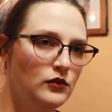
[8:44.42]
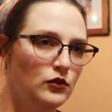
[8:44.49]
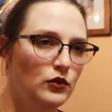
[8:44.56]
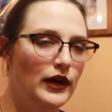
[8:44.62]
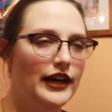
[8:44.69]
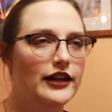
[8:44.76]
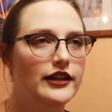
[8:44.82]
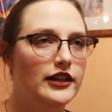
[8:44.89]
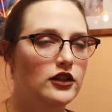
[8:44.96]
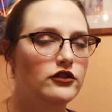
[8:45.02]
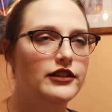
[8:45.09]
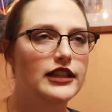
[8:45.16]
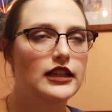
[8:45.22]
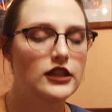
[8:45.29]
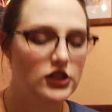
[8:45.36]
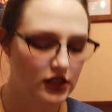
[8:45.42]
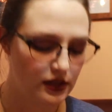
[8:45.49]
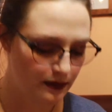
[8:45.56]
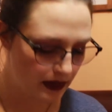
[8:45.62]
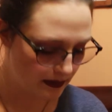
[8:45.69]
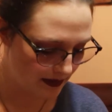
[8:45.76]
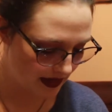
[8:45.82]
where it'll really just
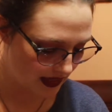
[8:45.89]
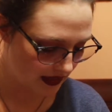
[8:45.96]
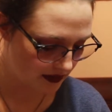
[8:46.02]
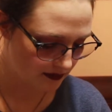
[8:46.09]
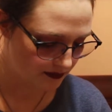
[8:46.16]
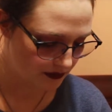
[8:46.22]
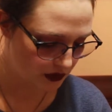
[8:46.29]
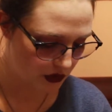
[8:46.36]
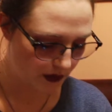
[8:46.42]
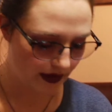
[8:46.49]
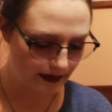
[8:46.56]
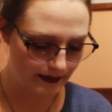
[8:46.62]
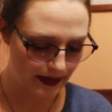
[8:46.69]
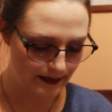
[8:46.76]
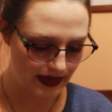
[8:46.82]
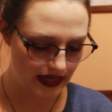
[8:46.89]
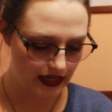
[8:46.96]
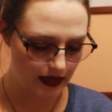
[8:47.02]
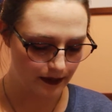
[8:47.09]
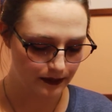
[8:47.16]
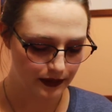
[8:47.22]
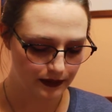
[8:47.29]
be me doing my
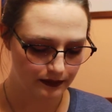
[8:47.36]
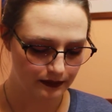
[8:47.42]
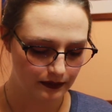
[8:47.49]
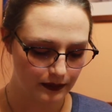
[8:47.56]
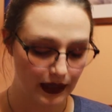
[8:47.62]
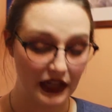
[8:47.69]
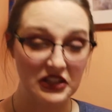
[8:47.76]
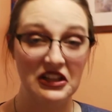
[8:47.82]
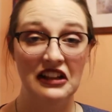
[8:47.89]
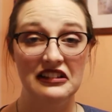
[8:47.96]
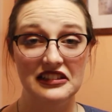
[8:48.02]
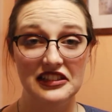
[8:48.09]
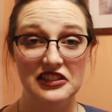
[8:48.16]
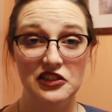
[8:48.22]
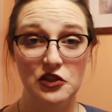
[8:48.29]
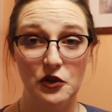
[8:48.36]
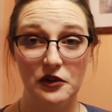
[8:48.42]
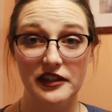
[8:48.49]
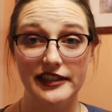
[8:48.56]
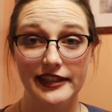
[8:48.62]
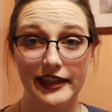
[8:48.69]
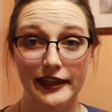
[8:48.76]
makeup, but I'll call it a
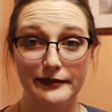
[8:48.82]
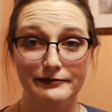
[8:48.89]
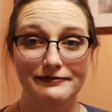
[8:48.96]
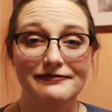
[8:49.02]
story time.